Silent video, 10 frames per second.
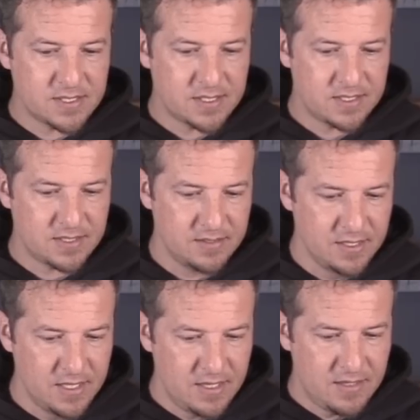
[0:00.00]
Uh,
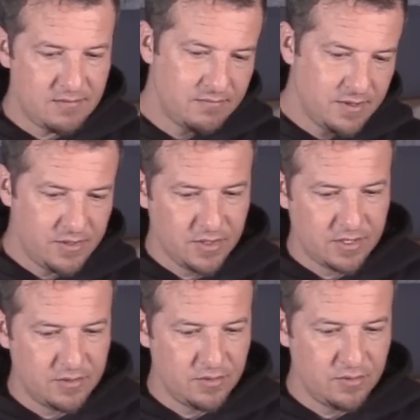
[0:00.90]
you
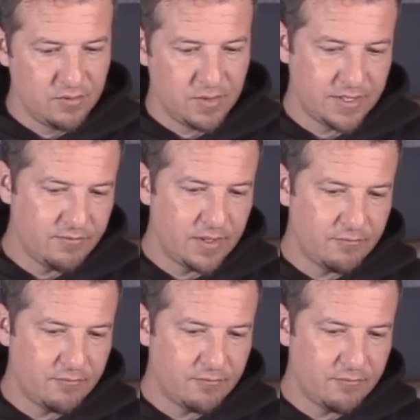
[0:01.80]
could do, well, you,